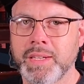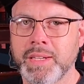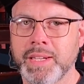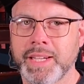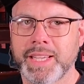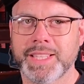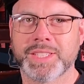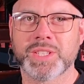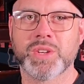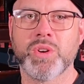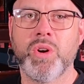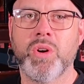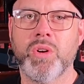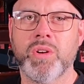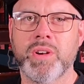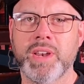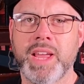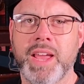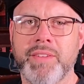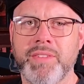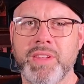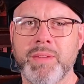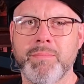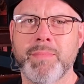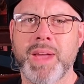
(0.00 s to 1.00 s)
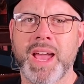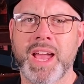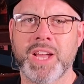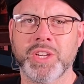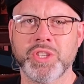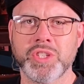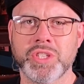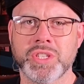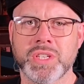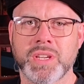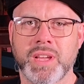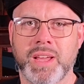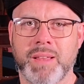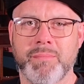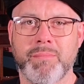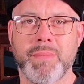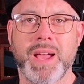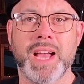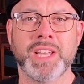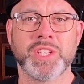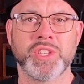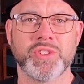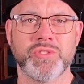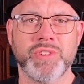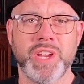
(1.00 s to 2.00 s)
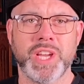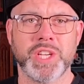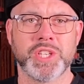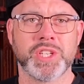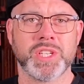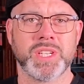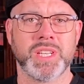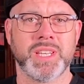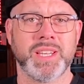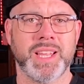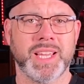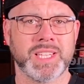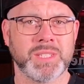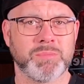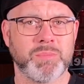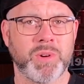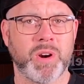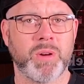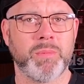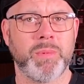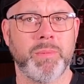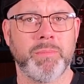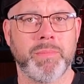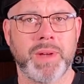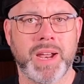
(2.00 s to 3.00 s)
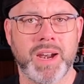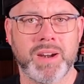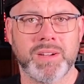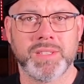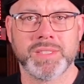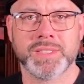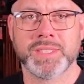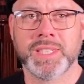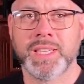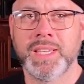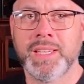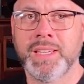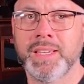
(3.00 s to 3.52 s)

Its corn-heavy mash and maturation in ex-bourbon barrels